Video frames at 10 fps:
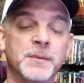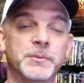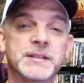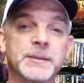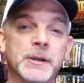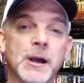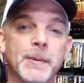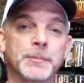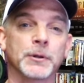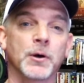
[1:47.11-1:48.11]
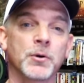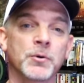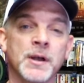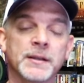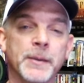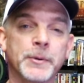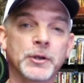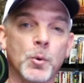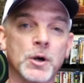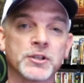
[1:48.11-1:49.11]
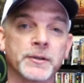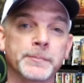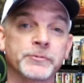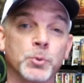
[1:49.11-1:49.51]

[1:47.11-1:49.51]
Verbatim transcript: Please leave me a comment below. Let me know what you think,